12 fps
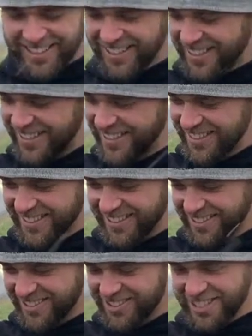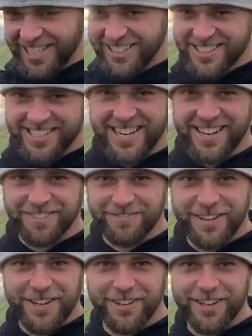uh, tracked us down and
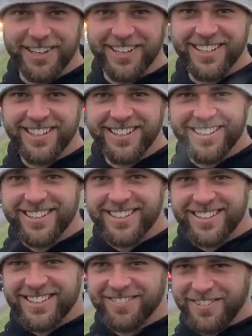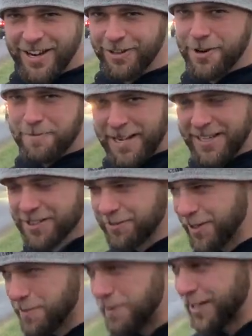found our found our minks
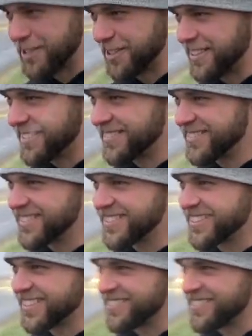for a mm-hmm. picture. So